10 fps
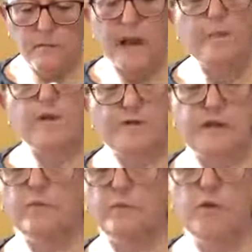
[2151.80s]
able to fit
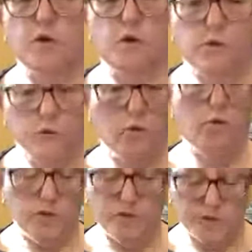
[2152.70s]
in with what you're
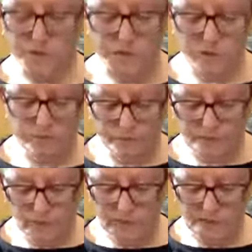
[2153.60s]
wanting to do.
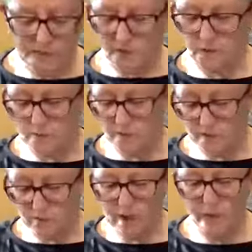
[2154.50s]
Okay, so we've got
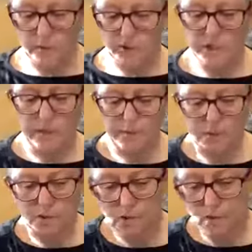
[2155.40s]
the round one
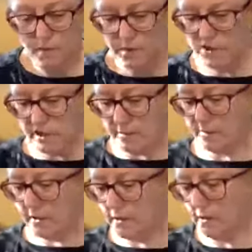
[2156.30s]
shaped. I'm going to shape
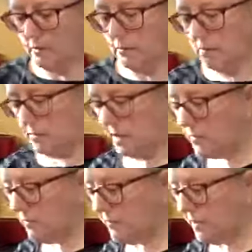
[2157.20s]
the other
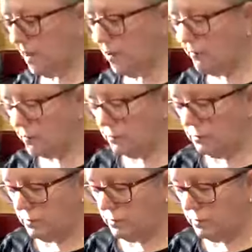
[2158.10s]
one for the oval